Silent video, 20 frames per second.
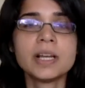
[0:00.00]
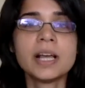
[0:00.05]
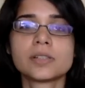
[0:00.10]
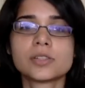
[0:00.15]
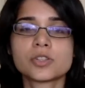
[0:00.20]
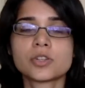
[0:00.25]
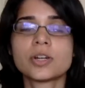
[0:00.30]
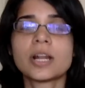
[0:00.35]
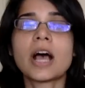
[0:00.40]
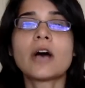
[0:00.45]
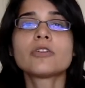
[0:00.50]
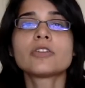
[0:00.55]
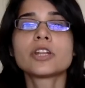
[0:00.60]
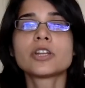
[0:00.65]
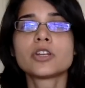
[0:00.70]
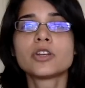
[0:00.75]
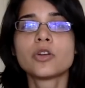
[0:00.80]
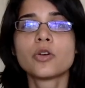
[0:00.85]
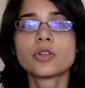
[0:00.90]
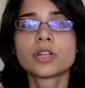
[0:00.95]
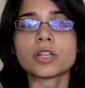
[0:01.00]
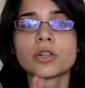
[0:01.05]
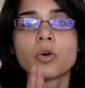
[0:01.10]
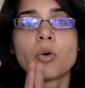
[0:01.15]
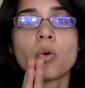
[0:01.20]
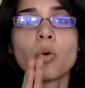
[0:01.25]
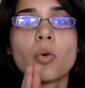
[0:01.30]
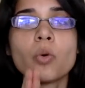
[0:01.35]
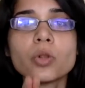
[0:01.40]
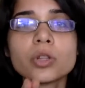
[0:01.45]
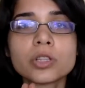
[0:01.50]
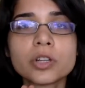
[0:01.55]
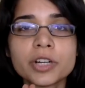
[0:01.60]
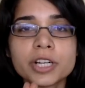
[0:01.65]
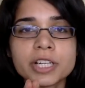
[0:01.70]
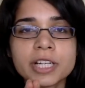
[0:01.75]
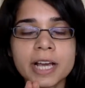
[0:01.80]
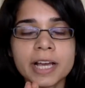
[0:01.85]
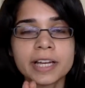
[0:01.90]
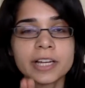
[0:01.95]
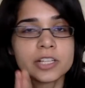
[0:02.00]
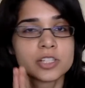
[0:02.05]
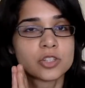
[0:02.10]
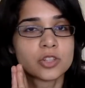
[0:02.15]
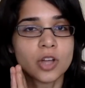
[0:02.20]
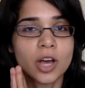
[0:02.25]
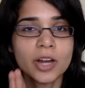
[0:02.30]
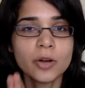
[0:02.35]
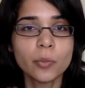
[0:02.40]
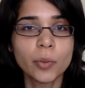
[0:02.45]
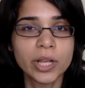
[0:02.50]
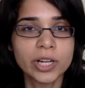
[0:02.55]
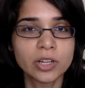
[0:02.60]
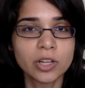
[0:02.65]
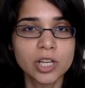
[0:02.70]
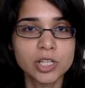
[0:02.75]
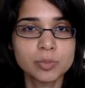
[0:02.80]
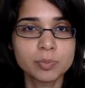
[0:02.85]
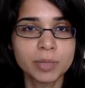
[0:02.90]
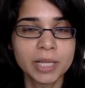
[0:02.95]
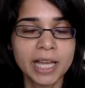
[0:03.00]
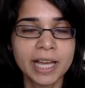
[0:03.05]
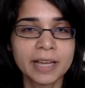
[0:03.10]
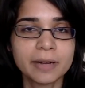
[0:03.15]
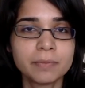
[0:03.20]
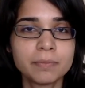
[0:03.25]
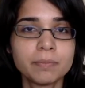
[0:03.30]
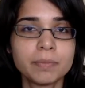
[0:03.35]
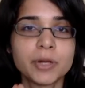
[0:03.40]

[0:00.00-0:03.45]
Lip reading: So now that you know that the Whole30 diet is not a weight loss plan,